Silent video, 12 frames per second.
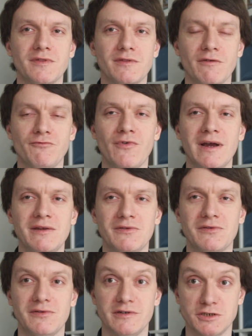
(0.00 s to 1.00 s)
the
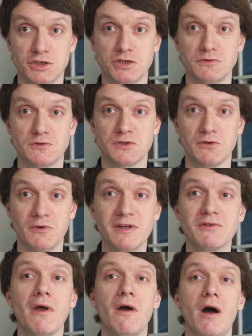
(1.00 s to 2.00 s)
race issue to
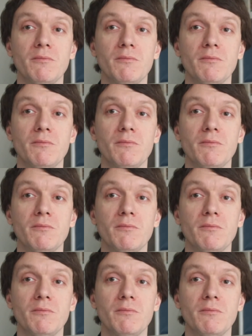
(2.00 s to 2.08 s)
it.